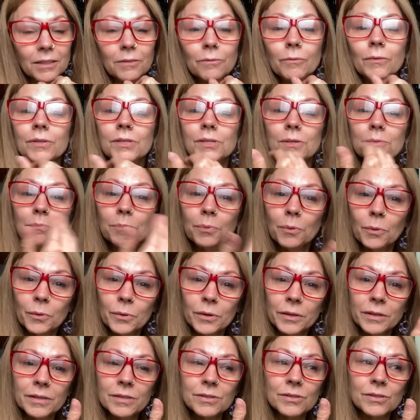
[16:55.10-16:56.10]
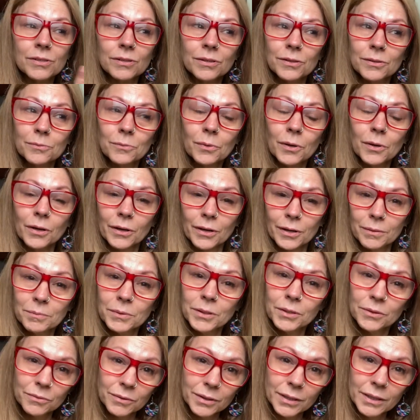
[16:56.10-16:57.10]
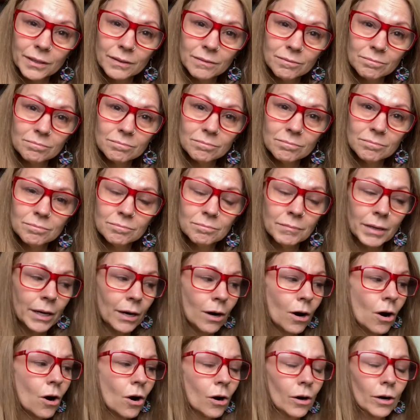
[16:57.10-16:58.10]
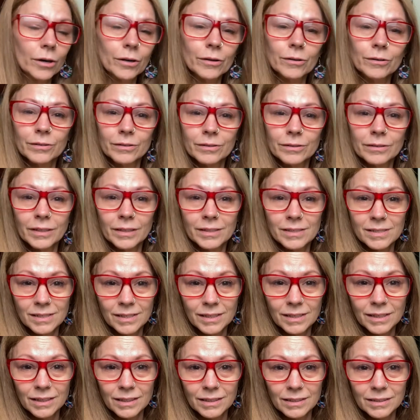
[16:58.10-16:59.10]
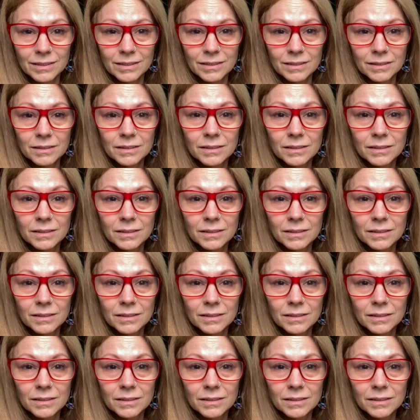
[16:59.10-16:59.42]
What's important is the good work I'm doing, my heart that's in it,